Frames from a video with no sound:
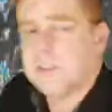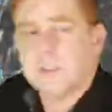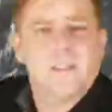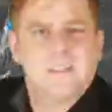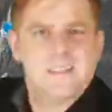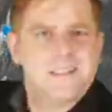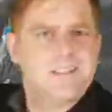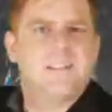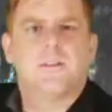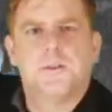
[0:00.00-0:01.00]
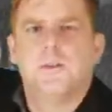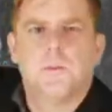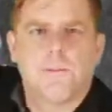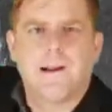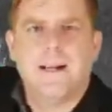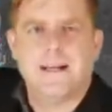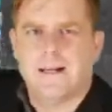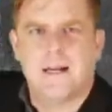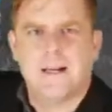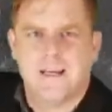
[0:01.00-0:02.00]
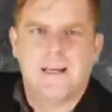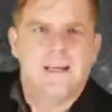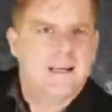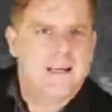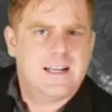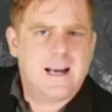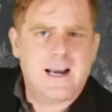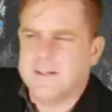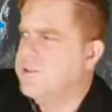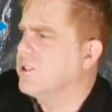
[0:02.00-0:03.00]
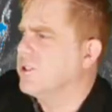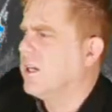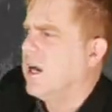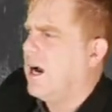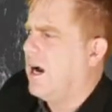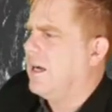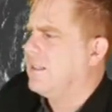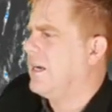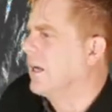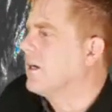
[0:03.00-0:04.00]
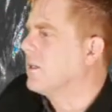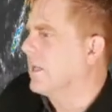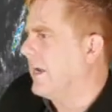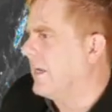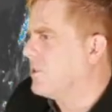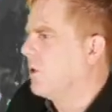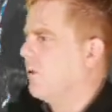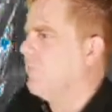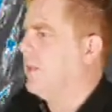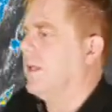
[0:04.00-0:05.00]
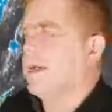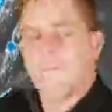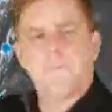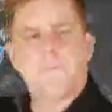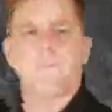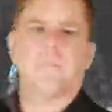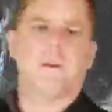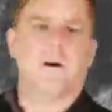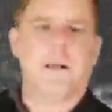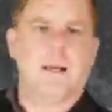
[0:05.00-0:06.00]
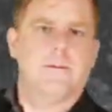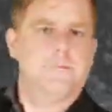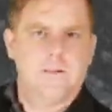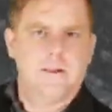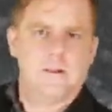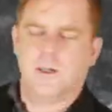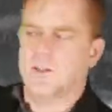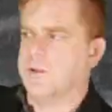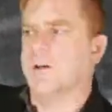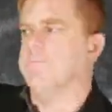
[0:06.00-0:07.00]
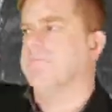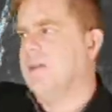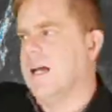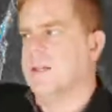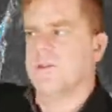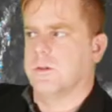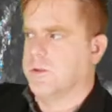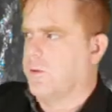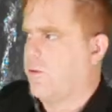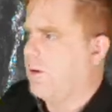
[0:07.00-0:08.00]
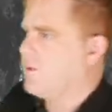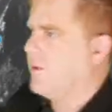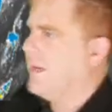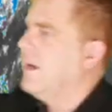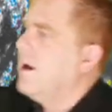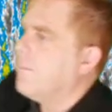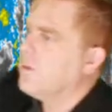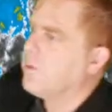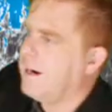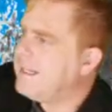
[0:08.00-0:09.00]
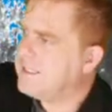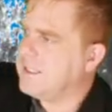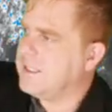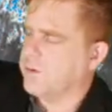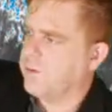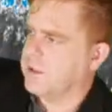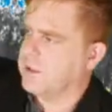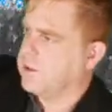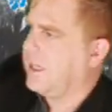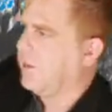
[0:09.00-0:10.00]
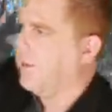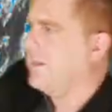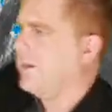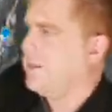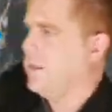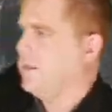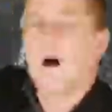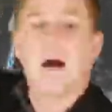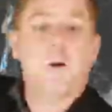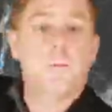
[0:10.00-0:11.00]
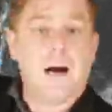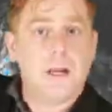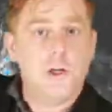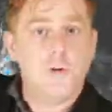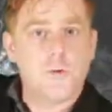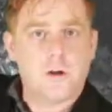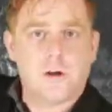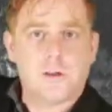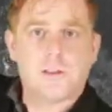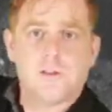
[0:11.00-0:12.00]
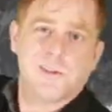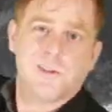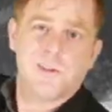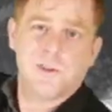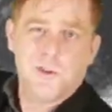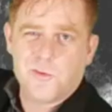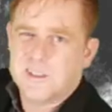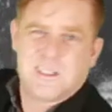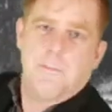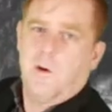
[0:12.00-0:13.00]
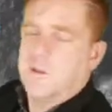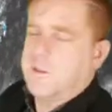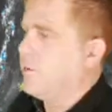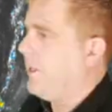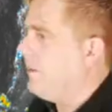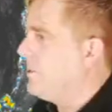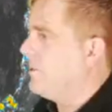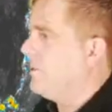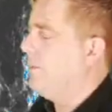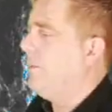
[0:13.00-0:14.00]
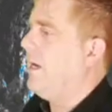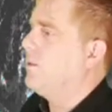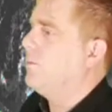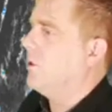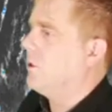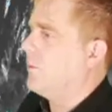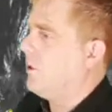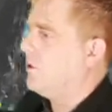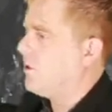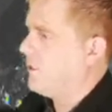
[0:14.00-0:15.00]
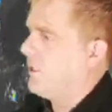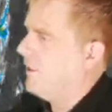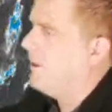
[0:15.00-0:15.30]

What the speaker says: and it's easy to zoom right in on it and kind of just take a glance over it and be like, okay, there's our storm headed towards northwest, right? But the rainy season front's located right there, the Mayu Bayou front, also known as the Tsuyu front. It's got multiple names because it impacts multiple countries here,